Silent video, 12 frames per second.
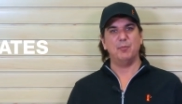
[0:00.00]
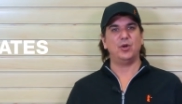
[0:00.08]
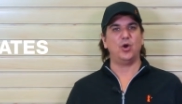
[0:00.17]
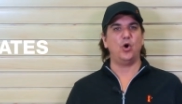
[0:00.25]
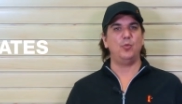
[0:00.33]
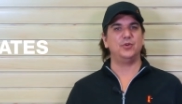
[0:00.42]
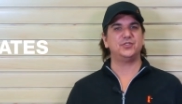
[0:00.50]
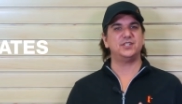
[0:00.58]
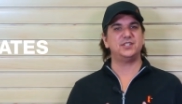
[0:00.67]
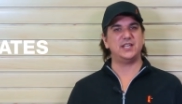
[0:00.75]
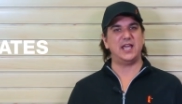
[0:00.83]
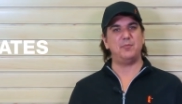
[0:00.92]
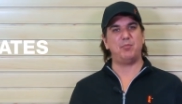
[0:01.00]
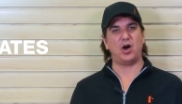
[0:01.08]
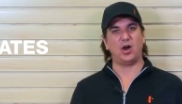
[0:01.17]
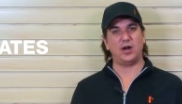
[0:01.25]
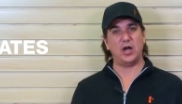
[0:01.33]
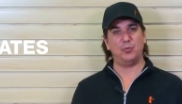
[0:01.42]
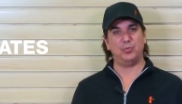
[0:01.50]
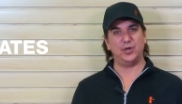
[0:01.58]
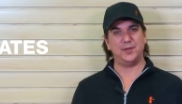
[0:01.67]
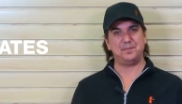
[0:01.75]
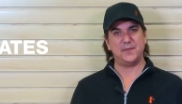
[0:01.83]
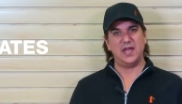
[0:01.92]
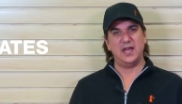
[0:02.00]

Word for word: but almost the same P A R output.